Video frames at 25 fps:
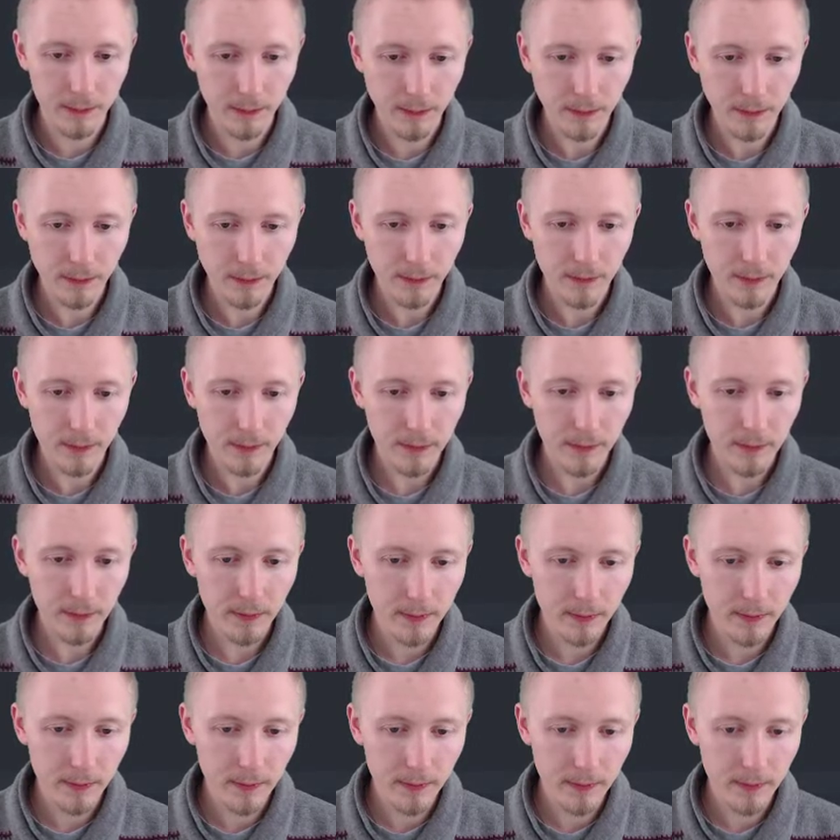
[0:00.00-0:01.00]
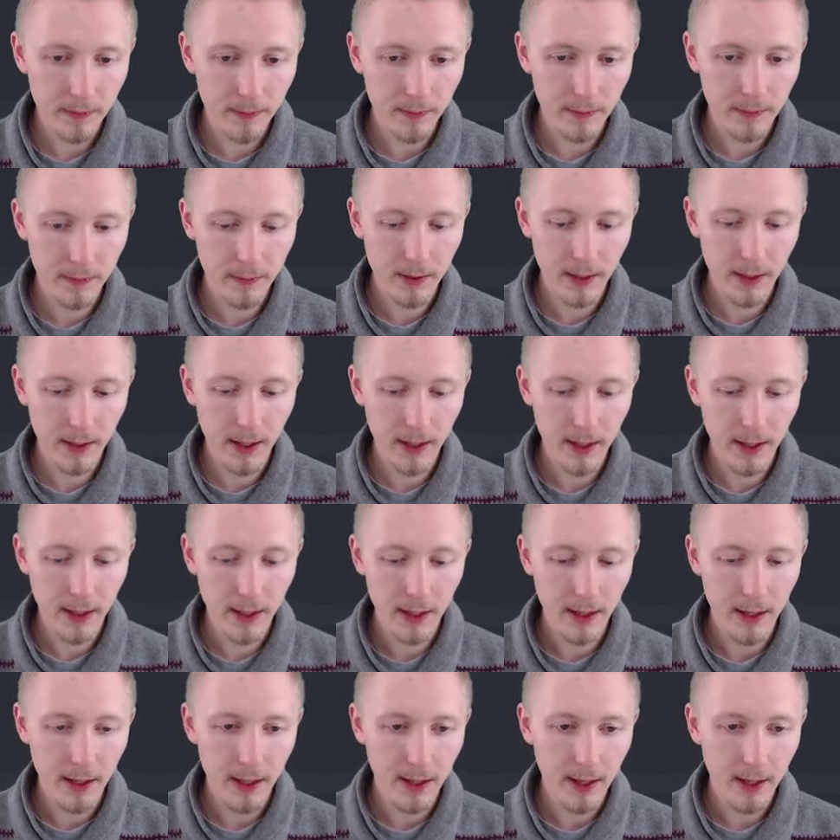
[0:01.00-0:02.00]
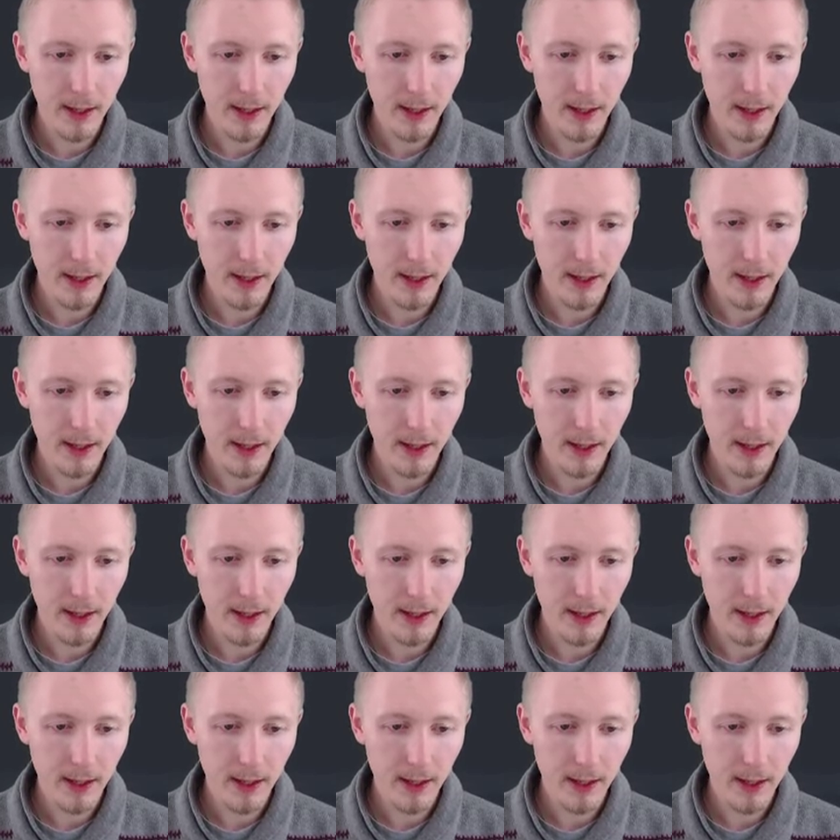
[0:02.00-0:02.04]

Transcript: (silence)